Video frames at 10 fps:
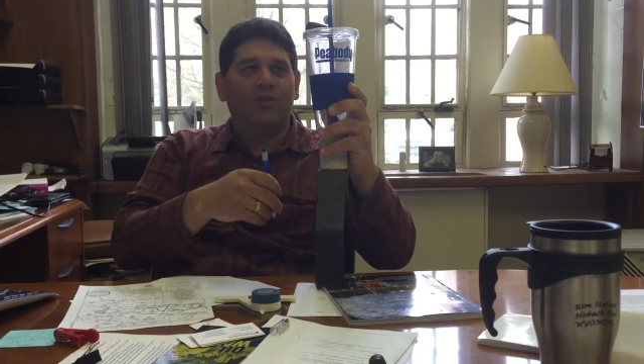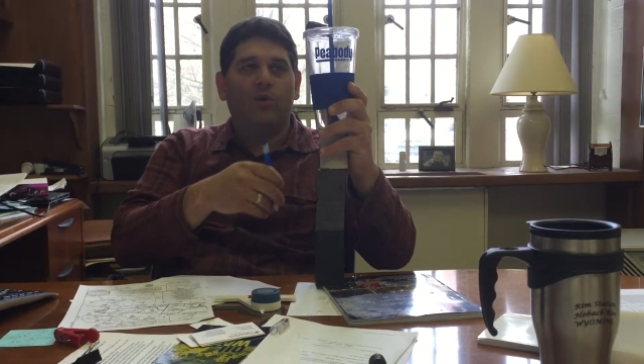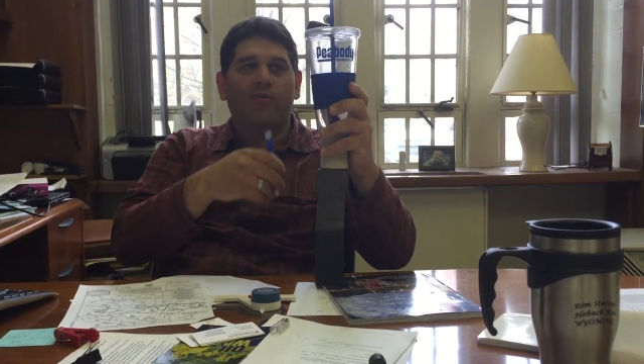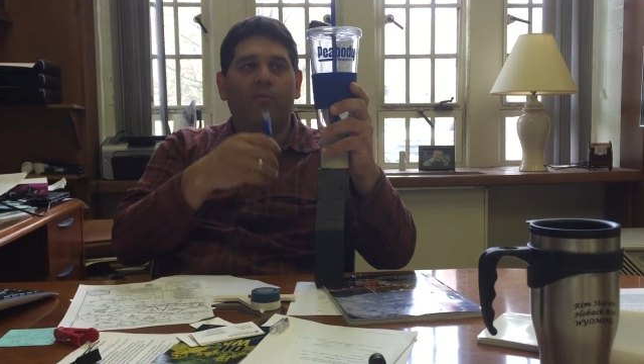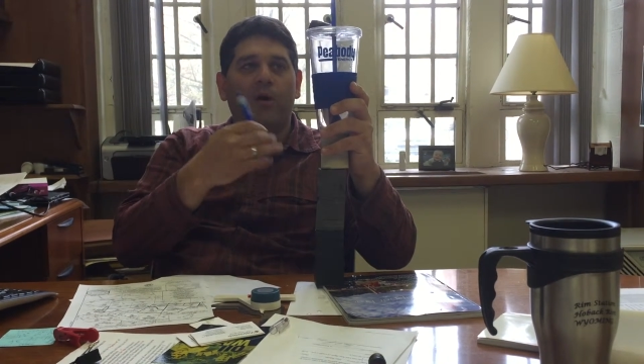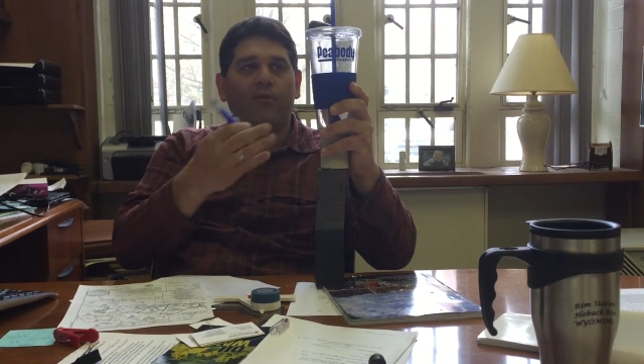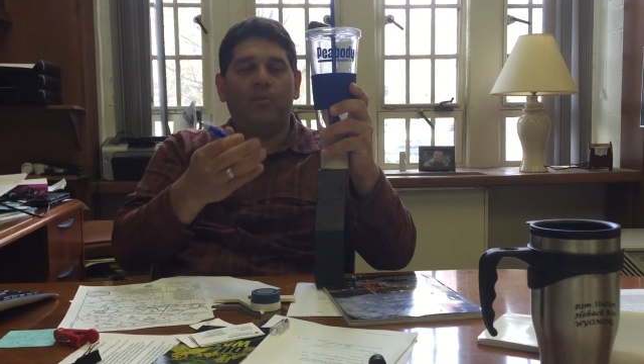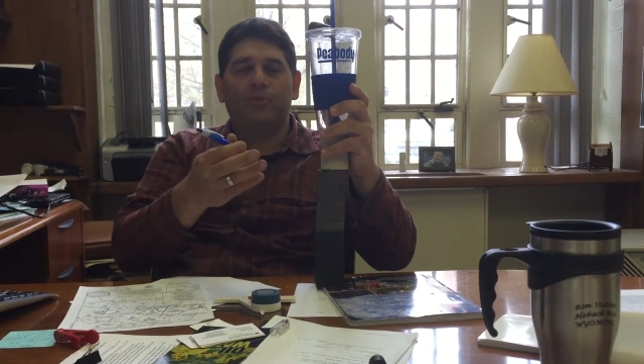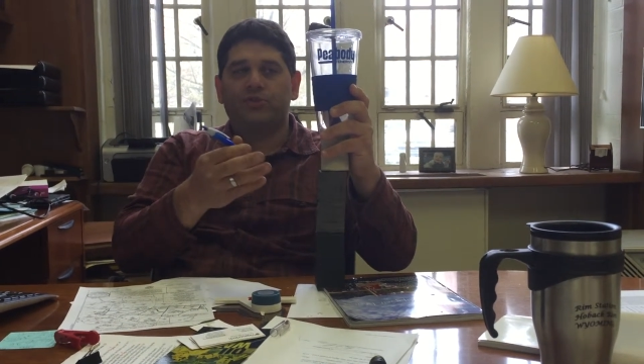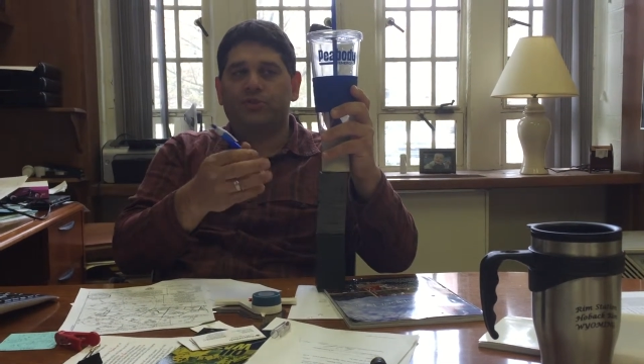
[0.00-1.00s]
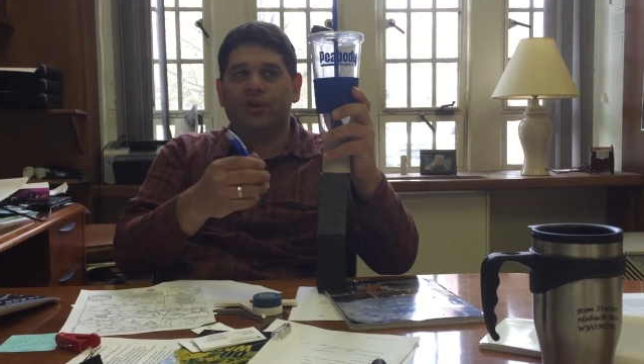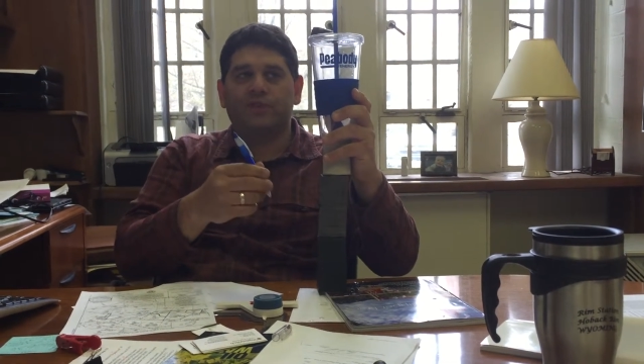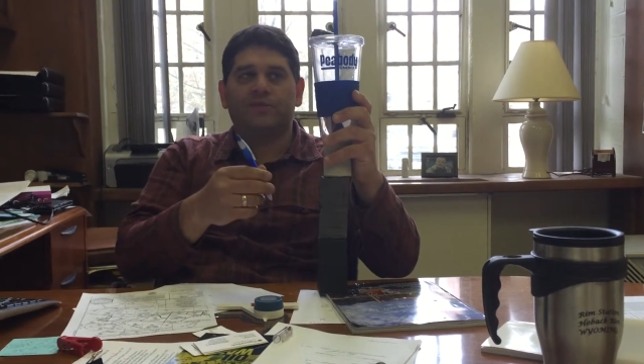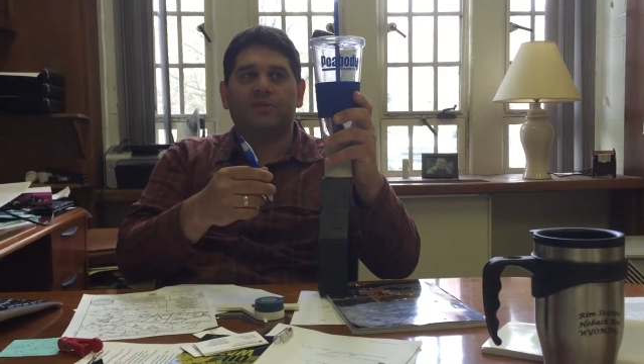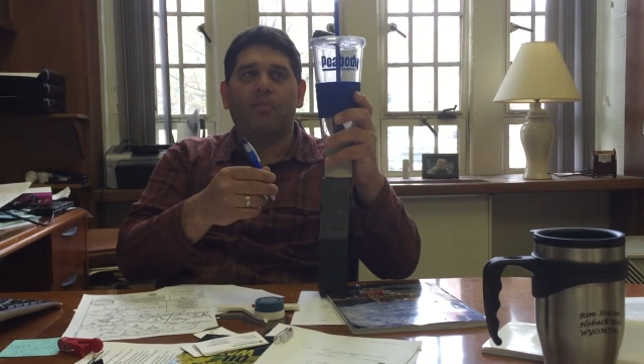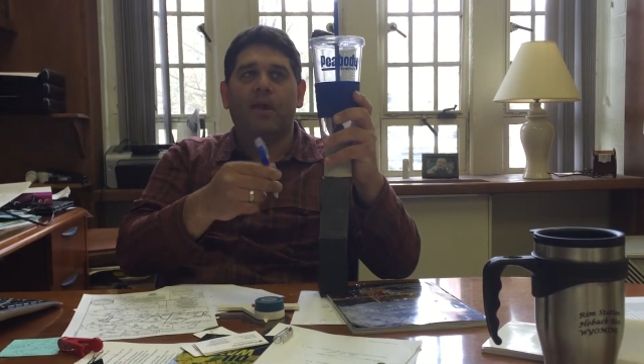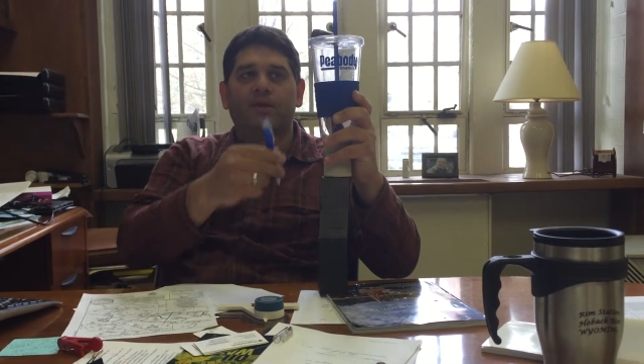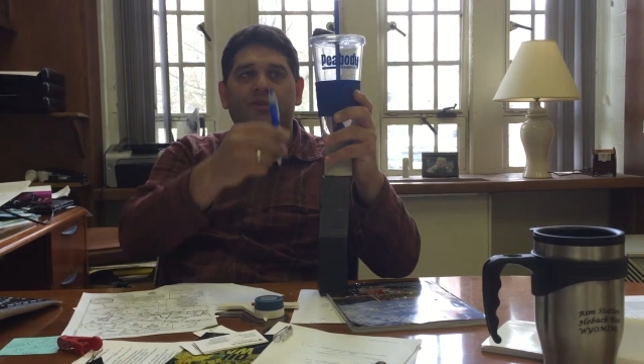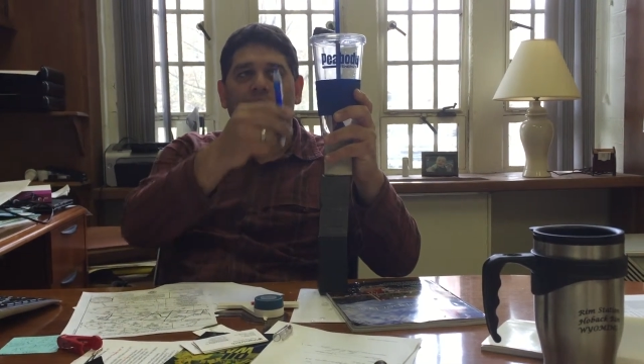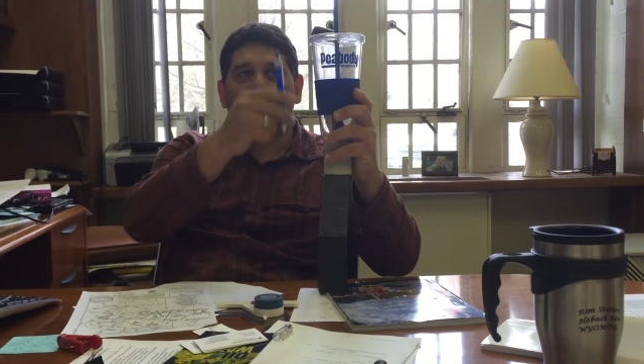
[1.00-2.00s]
They'll have multiple strings of cement. So